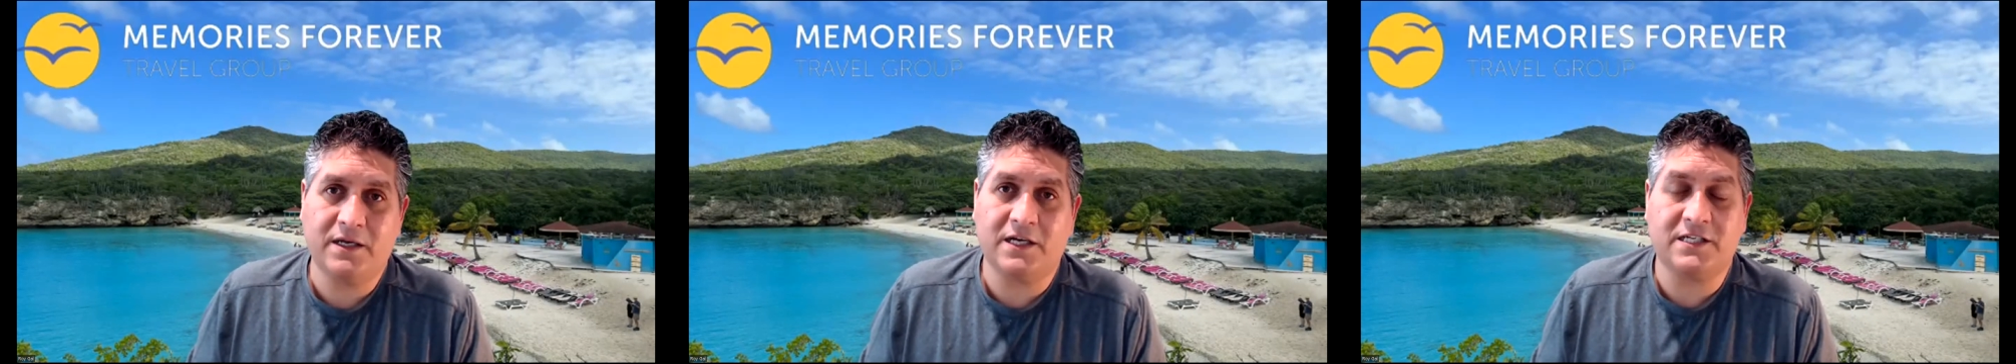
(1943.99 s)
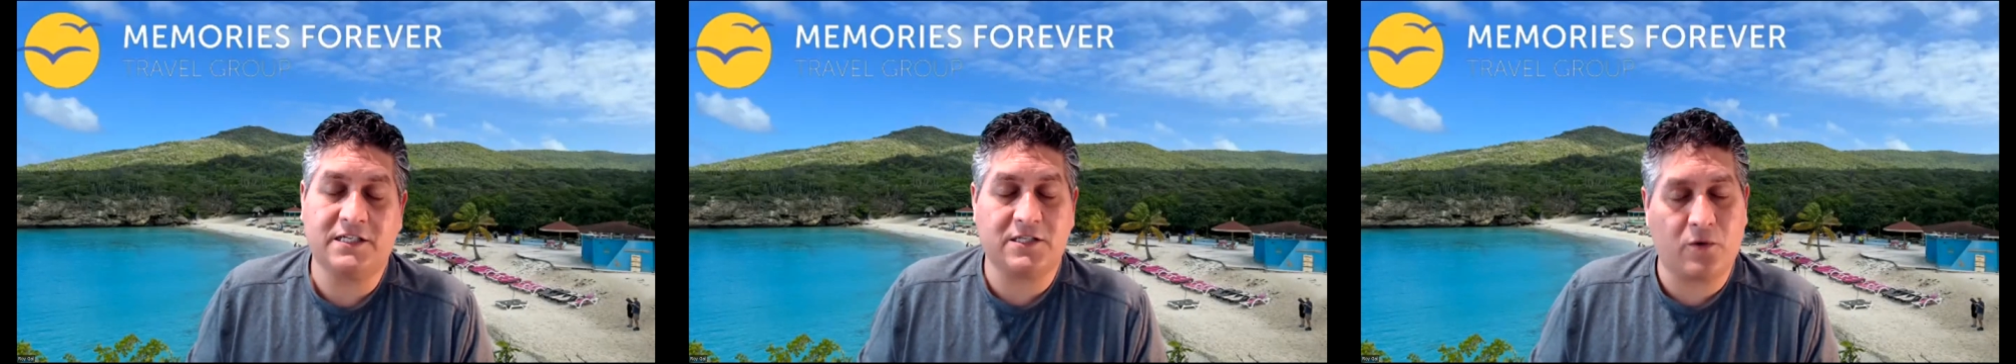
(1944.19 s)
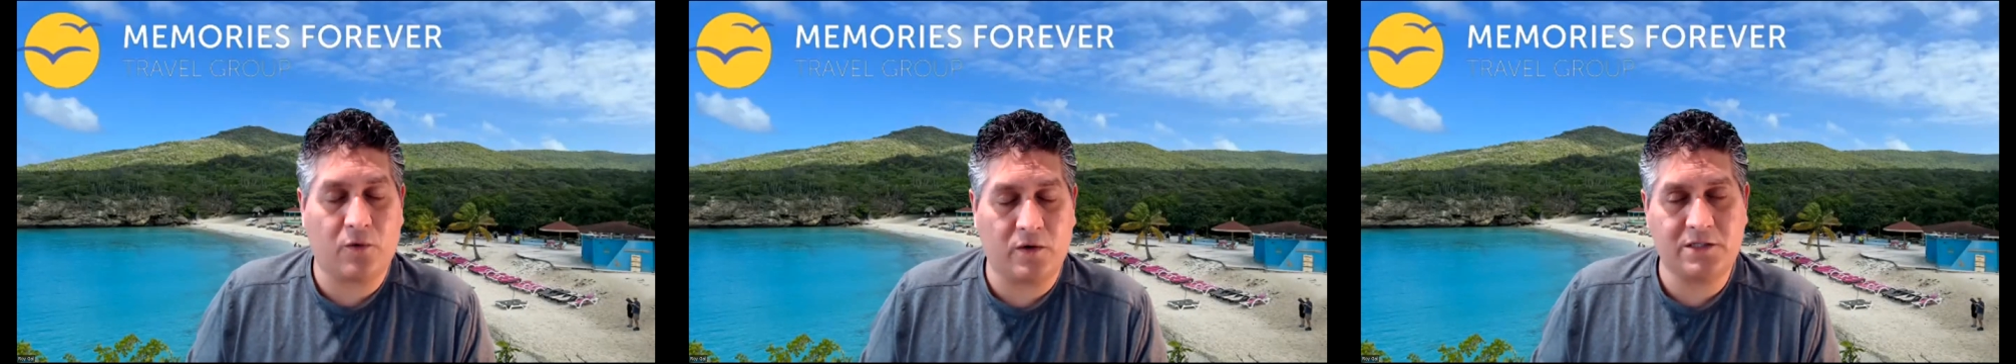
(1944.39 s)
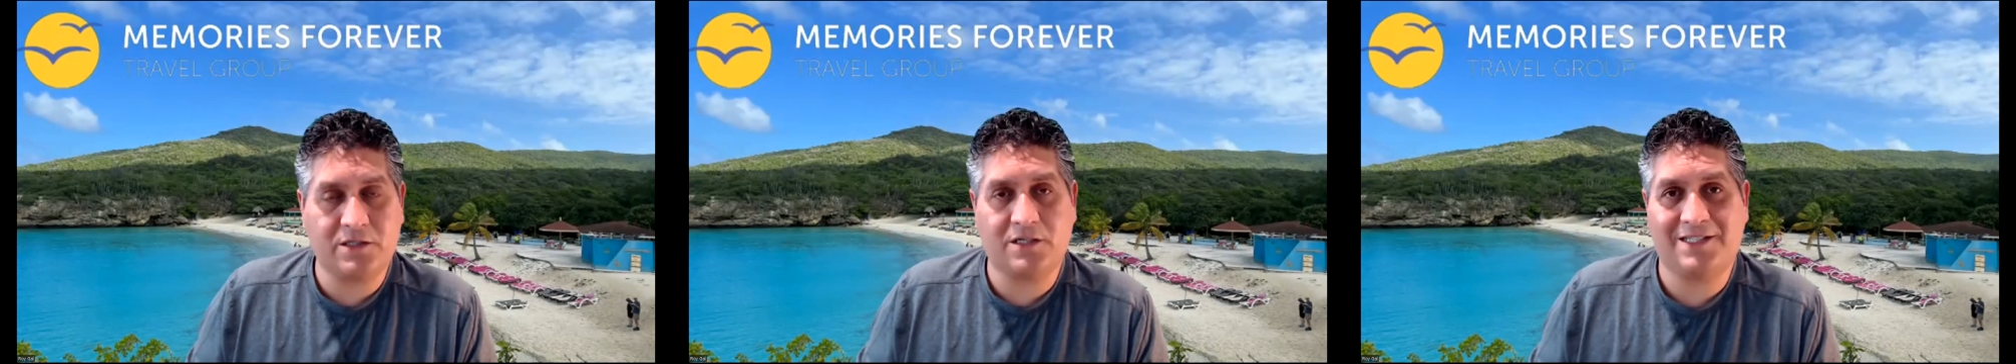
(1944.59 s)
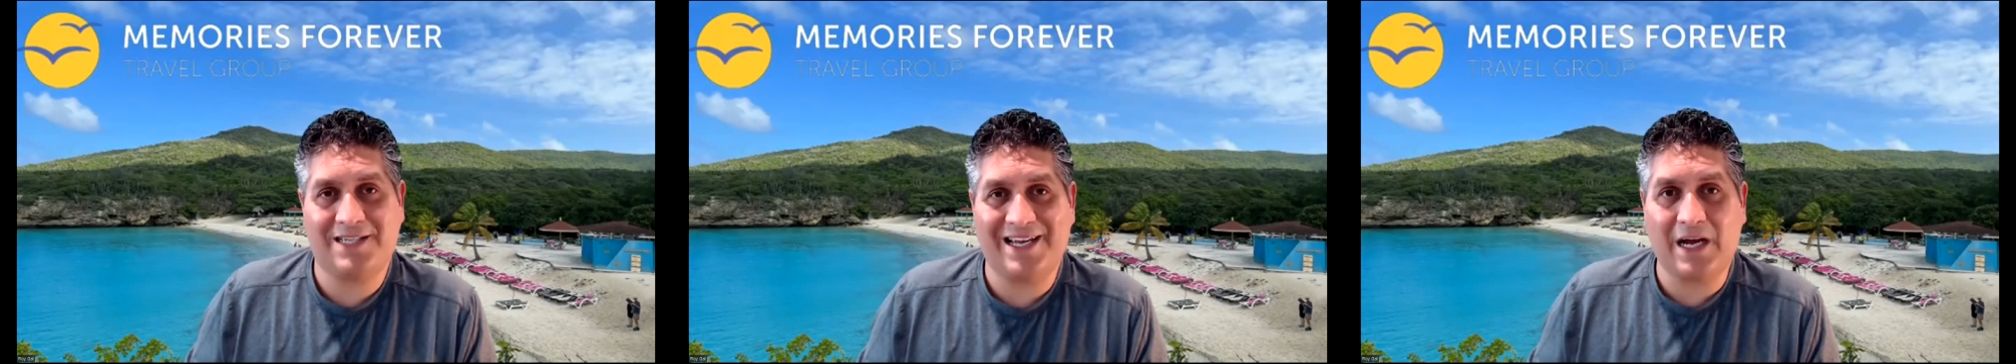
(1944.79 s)
It's going to
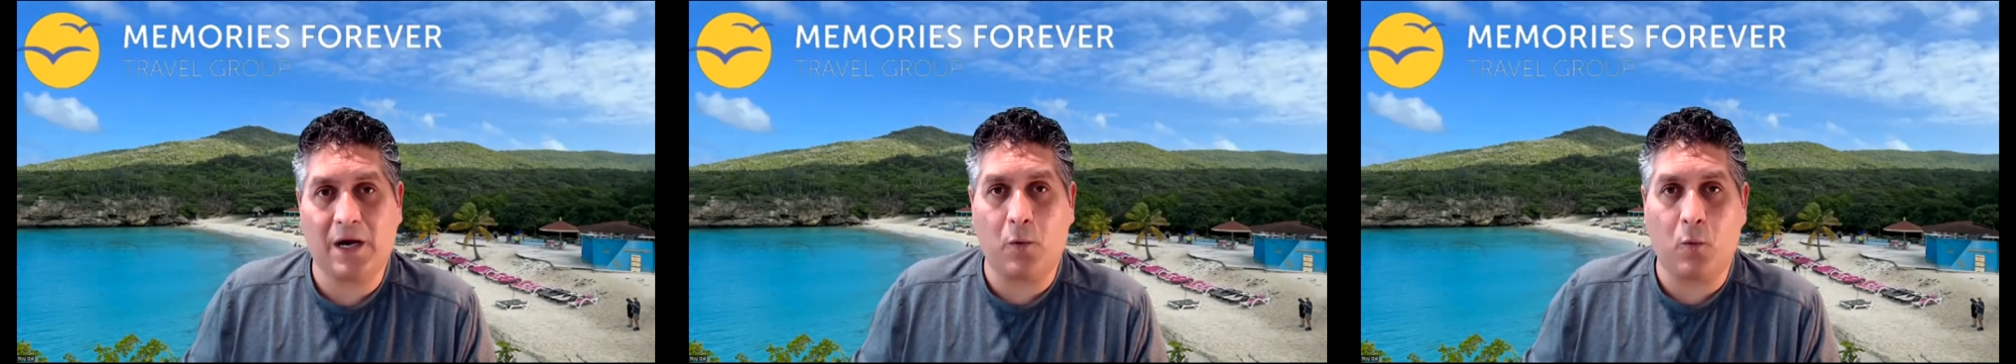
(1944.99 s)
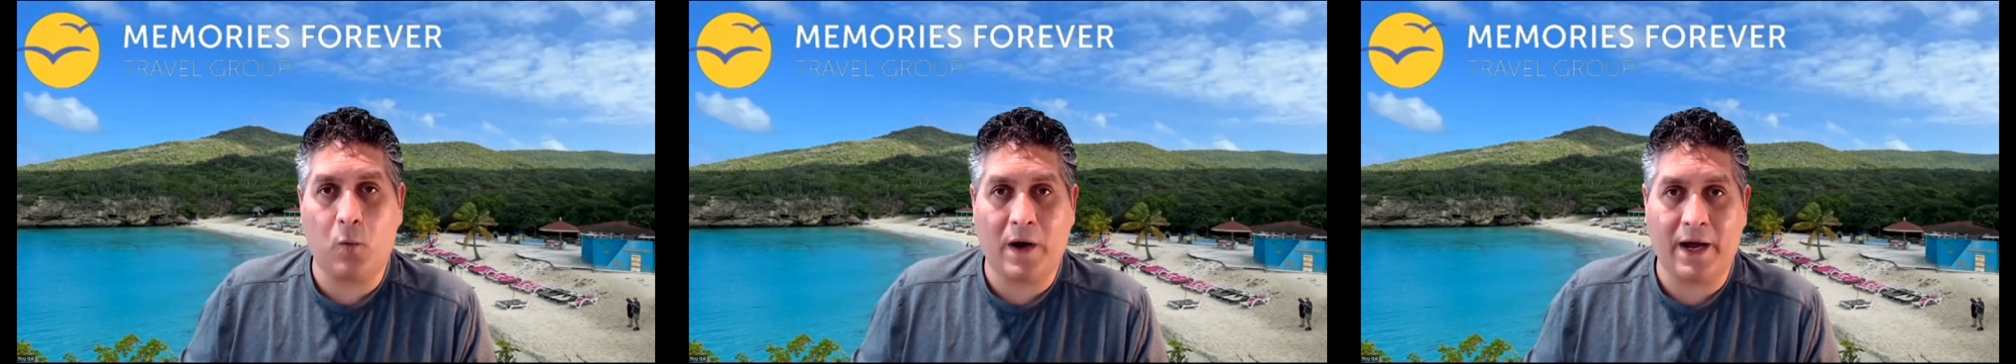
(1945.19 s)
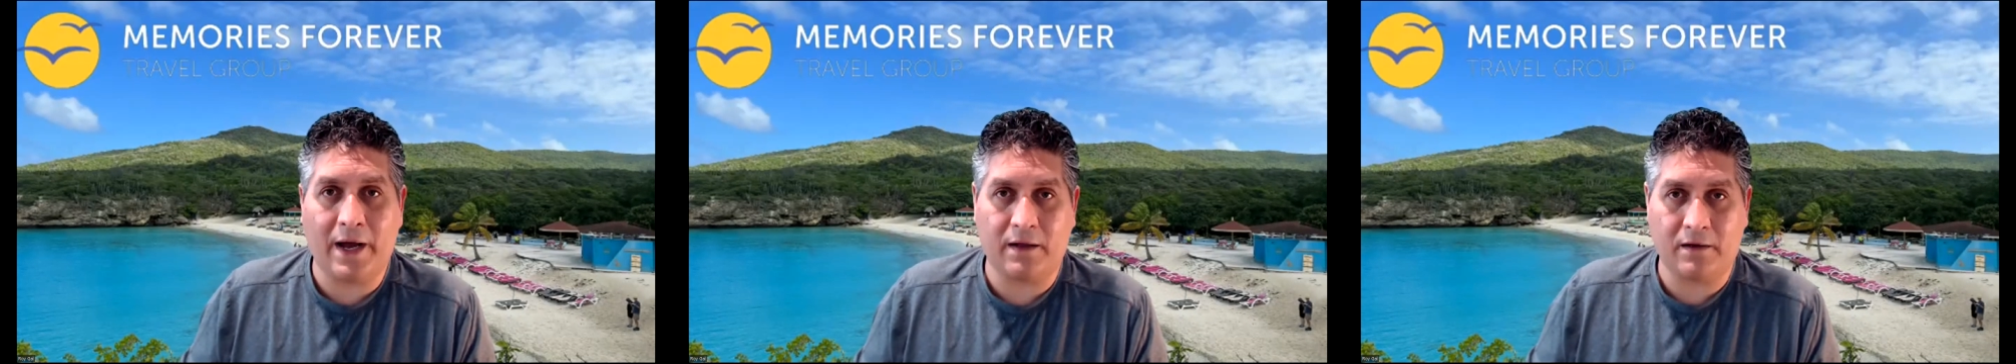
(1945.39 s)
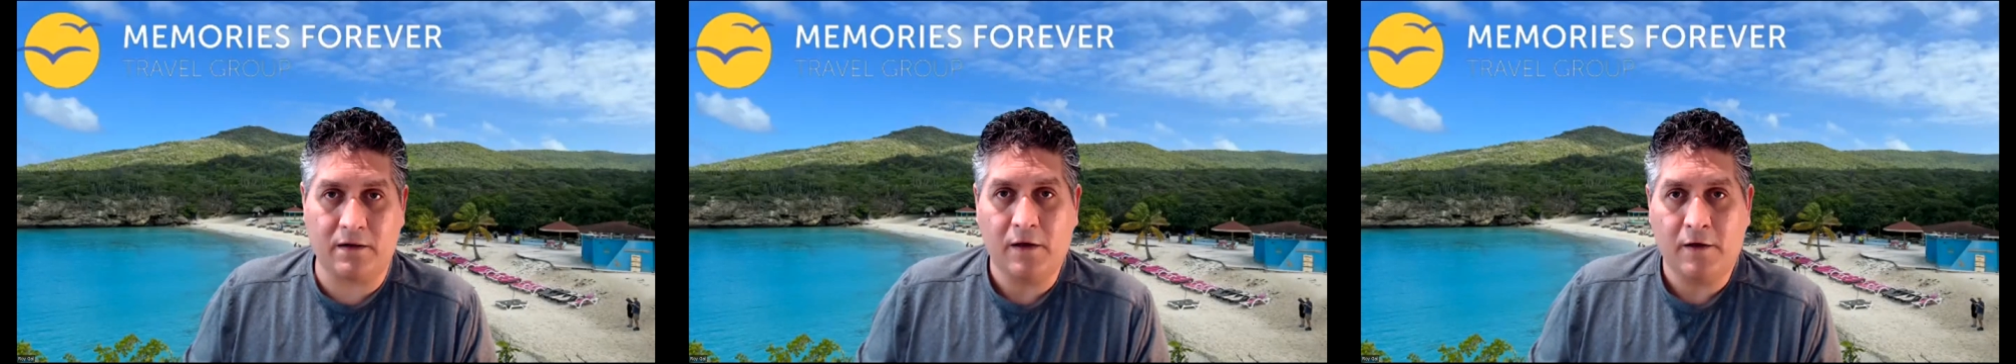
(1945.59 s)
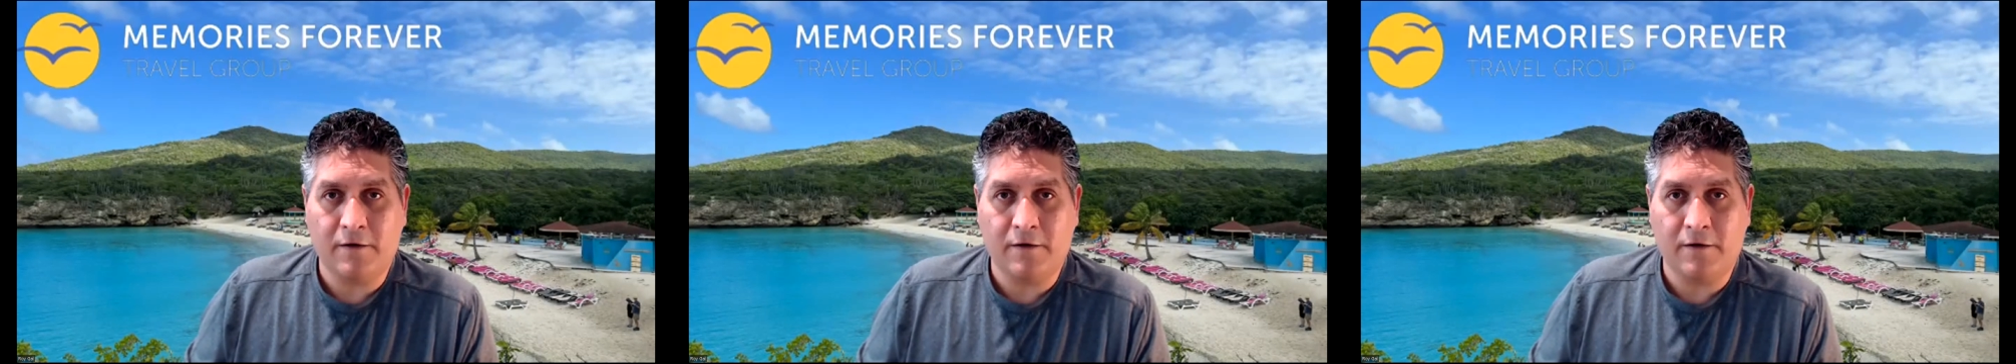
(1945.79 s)
take a while.